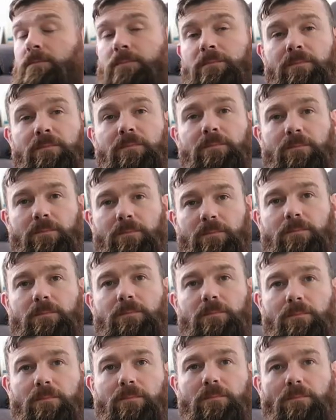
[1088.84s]

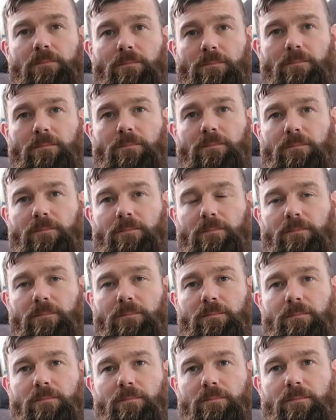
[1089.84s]

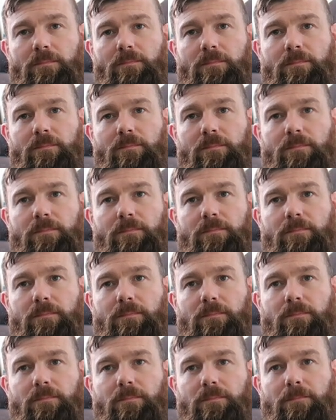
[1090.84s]

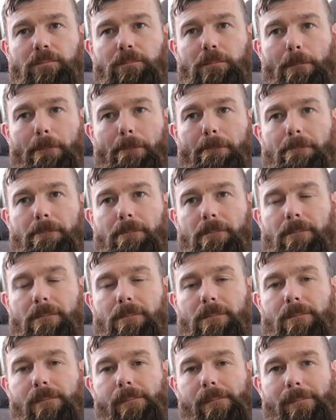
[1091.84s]

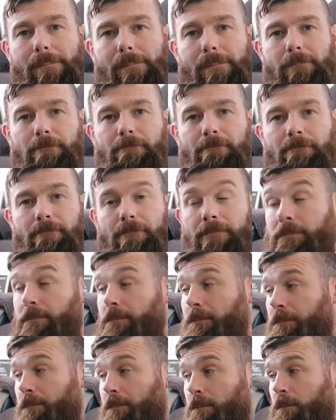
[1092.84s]

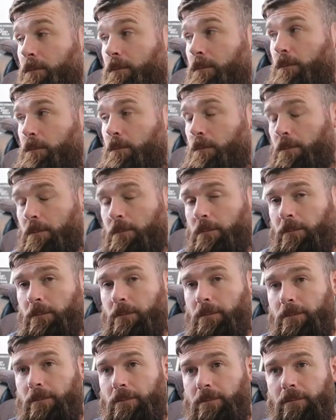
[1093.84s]

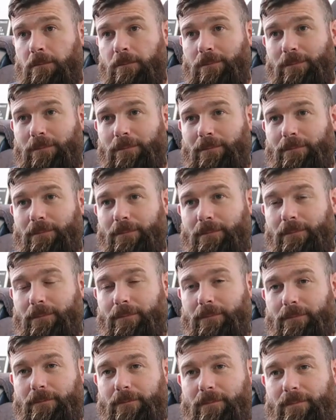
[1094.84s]

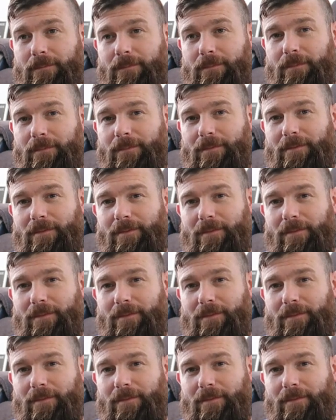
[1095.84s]
No words are spoken by the person on screen.